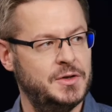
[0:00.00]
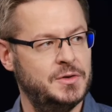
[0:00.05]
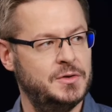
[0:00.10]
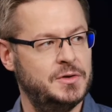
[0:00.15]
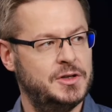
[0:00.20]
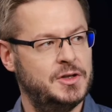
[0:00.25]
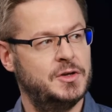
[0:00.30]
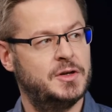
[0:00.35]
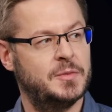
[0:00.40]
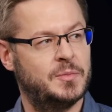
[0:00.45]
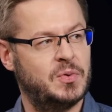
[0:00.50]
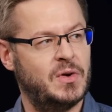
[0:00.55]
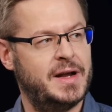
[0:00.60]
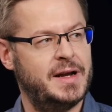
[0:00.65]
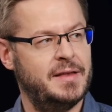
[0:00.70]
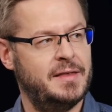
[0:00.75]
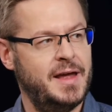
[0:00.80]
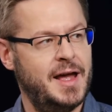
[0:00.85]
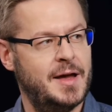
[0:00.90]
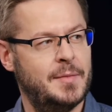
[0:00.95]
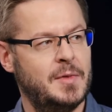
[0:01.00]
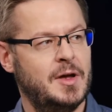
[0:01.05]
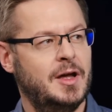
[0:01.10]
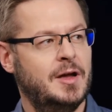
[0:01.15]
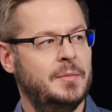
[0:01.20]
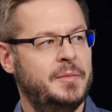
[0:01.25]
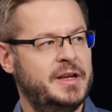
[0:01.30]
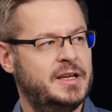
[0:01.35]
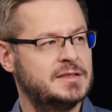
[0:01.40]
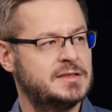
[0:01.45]
you can pray to them
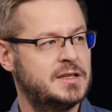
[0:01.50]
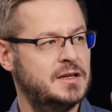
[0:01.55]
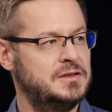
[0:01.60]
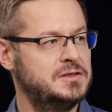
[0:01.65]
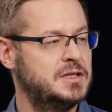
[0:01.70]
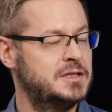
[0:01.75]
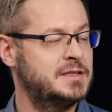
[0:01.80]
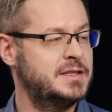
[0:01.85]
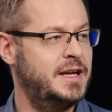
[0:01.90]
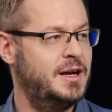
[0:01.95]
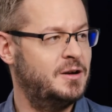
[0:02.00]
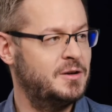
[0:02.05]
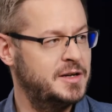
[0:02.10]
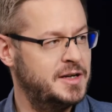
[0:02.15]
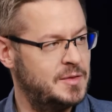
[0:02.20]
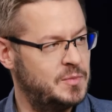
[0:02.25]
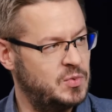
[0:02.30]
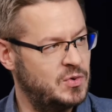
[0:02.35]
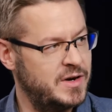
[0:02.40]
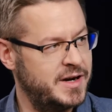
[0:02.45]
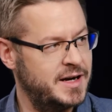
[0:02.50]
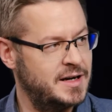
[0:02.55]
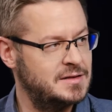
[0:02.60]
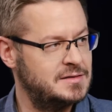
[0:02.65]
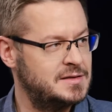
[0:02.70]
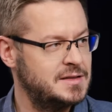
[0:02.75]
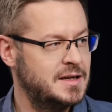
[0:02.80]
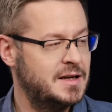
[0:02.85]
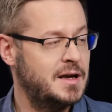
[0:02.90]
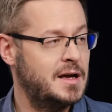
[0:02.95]
because they'll just carry your
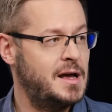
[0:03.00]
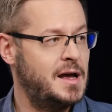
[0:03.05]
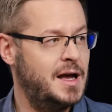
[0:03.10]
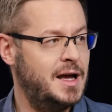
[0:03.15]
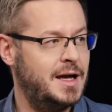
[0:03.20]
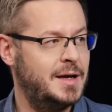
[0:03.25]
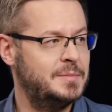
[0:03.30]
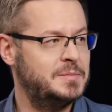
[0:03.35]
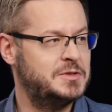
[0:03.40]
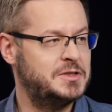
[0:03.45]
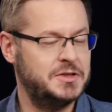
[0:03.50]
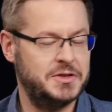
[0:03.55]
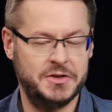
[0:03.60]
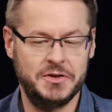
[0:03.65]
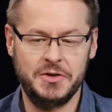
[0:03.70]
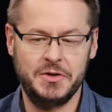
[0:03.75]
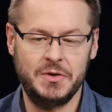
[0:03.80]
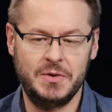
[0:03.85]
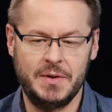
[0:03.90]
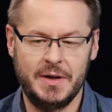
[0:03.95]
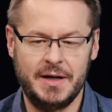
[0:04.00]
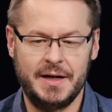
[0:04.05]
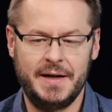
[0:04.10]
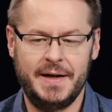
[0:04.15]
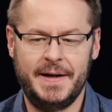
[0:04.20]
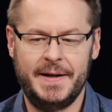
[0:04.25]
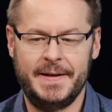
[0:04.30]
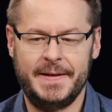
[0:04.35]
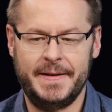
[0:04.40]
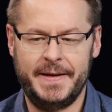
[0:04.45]
prayers up to
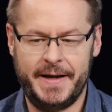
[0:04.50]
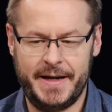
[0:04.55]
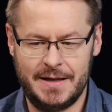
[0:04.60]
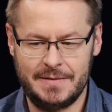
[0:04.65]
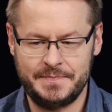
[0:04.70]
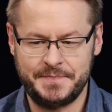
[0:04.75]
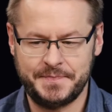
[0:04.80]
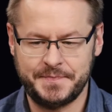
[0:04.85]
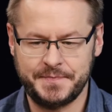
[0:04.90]
Allah.